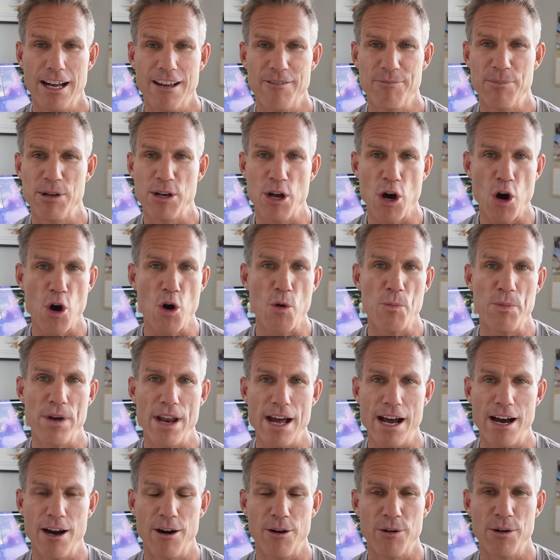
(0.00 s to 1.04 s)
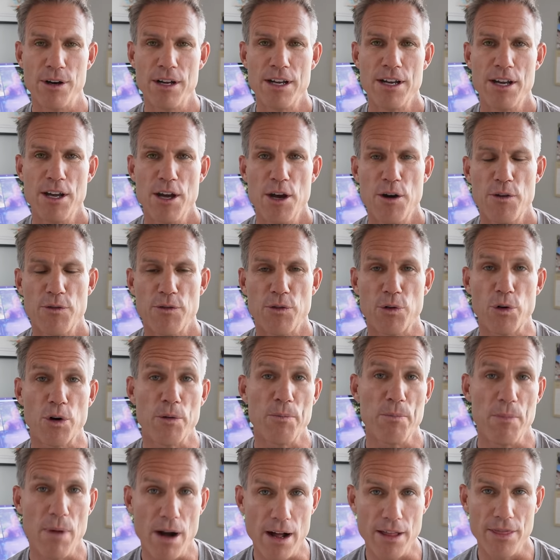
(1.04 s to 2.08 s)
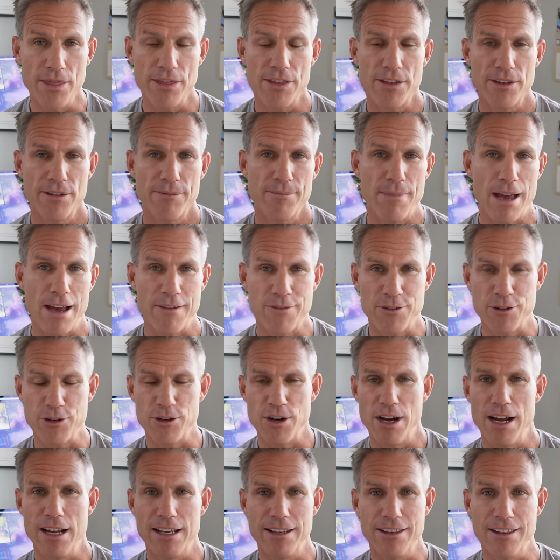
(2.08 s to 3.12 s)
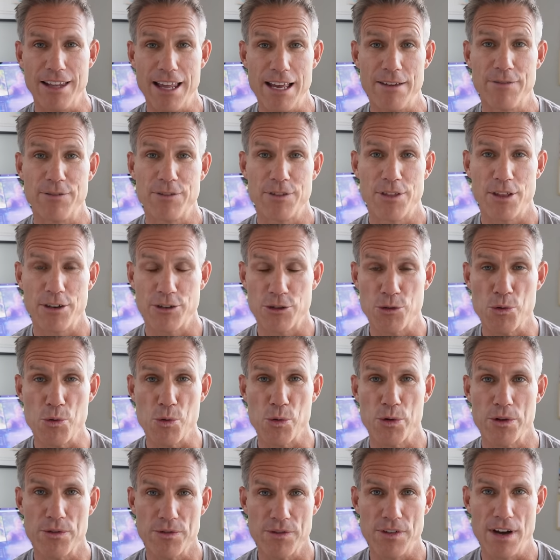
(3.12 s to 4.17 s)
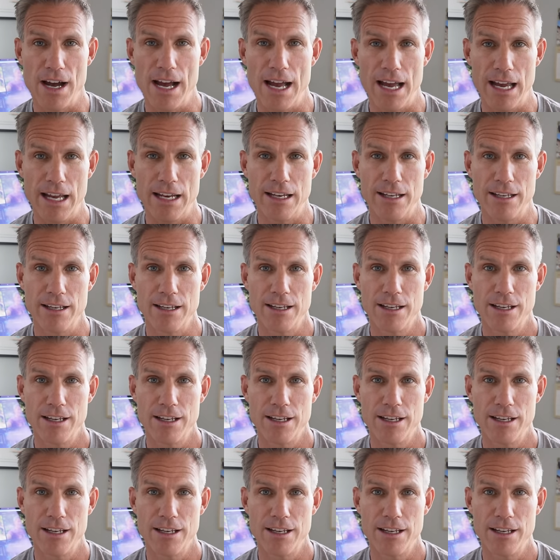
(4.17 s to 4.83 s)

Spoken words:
I've been home now for a month after I left the Tour Divide